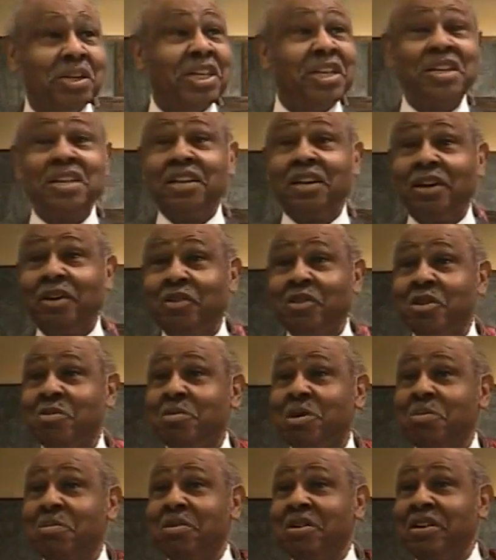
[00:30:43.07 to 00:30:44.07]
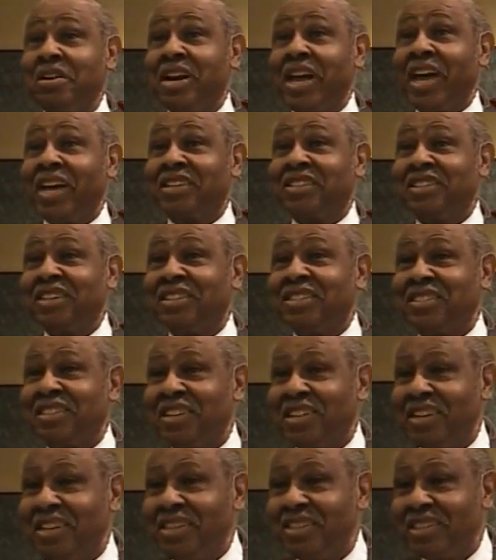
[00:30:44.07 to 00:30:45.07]
Lydia, remember in Acts
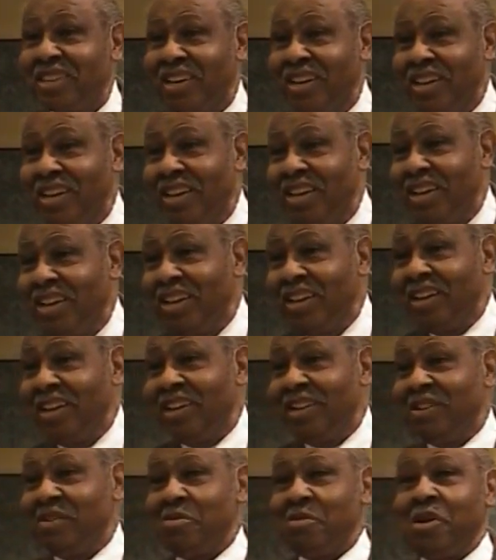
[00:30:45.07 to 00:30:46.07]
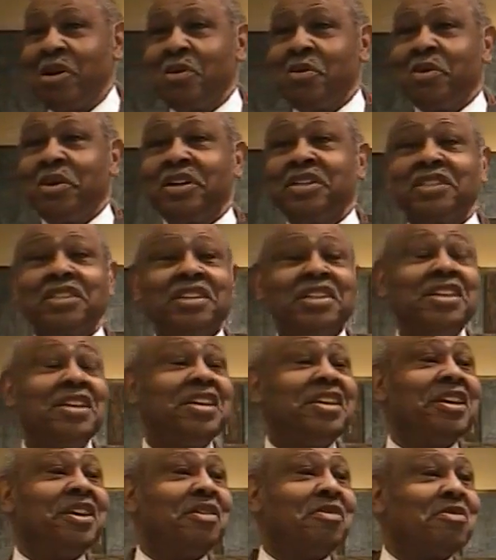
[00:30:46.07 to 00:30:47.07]
16? Mm -hmm. What was
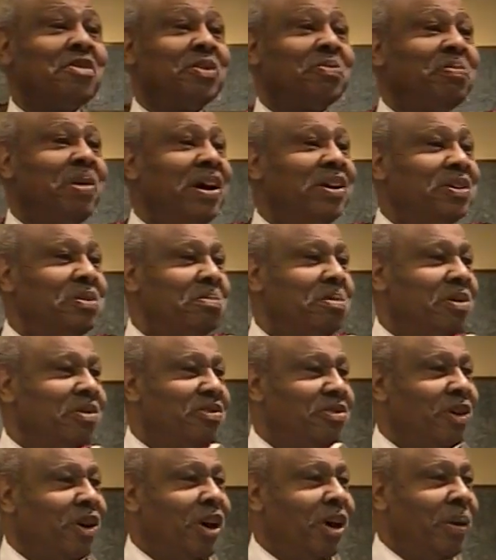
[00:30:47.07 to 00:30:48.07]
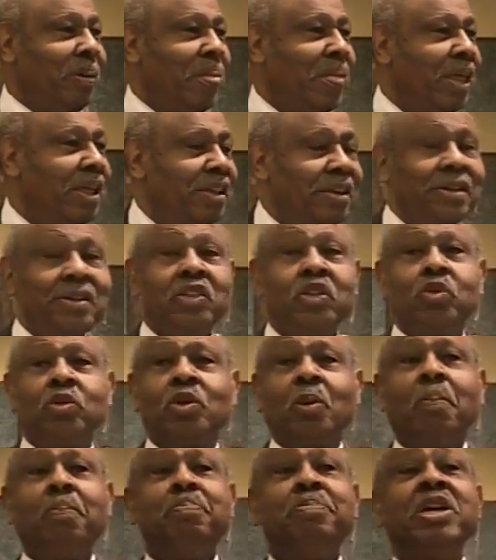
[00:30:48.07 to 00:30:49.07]
Lydia responsible for? She was
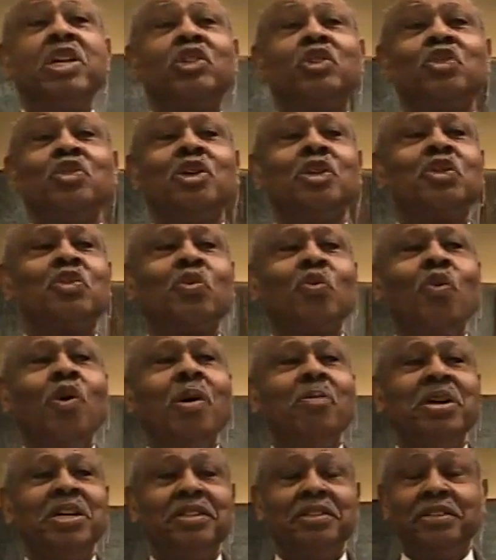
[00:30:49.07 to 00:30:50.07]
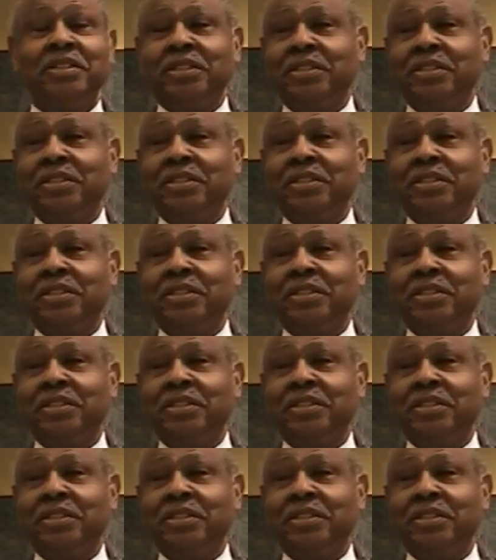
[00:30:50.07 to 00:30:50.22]
a businesswoman.